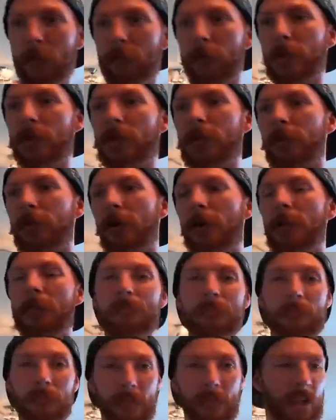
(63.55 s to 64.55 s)
First of
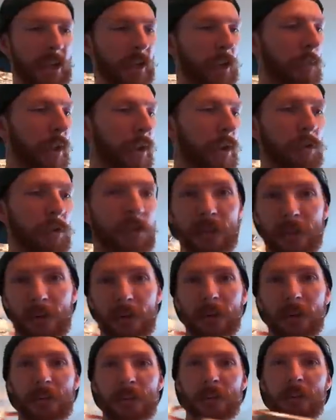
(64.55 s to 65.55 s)
all, I got my notes here
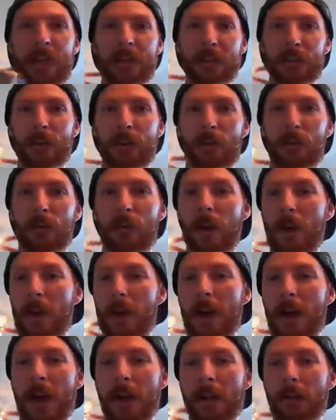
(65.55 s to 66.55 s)
because you guys know
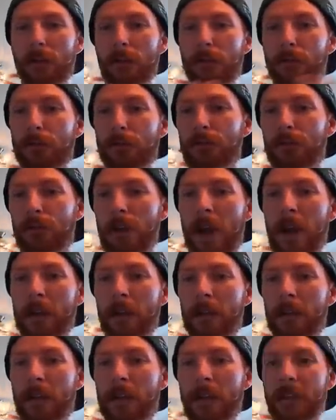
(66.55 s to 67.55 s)
I lose track
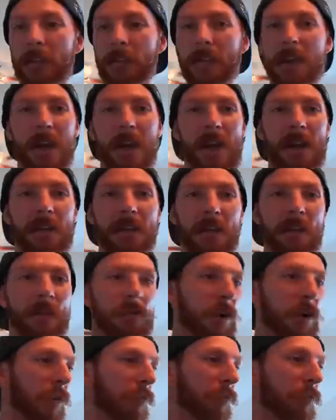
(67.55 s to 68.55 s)
of things as I
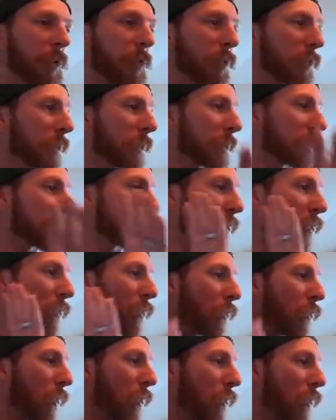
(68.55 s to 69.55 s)
talk frequently,
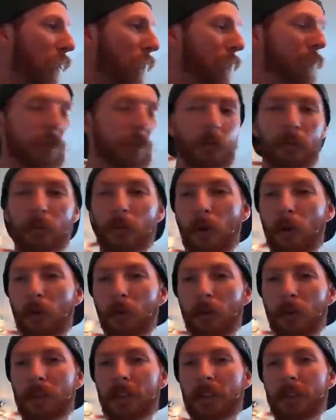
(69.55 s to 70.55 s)
so hopefully we won't
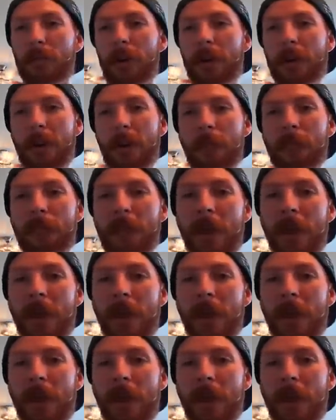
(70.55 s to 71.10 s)
with this right here.